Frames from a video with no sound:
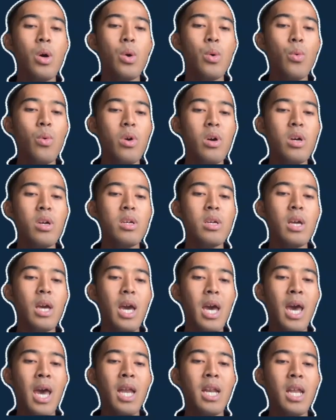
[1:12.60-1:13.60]
work,
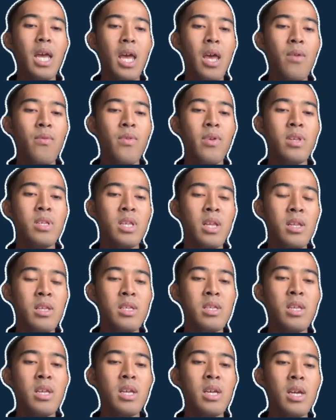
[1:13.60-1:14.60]
and
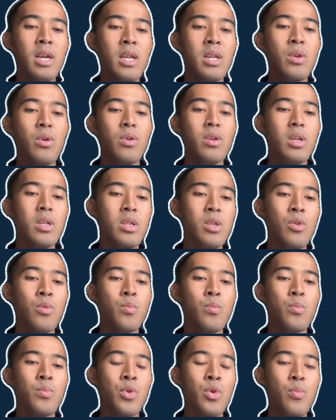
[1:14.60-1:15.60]
efficiency in order to
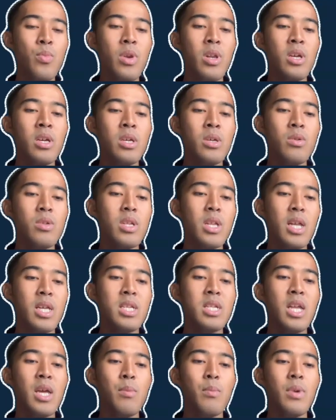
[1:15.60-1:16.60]
properly
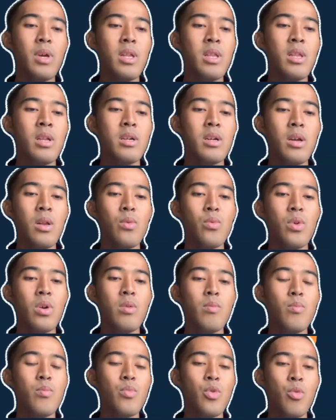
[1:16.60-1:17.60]
utilize them in
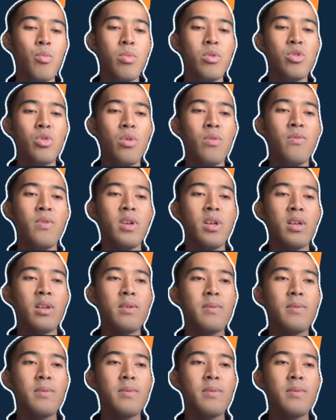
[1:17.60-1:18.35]
real-world problem solving.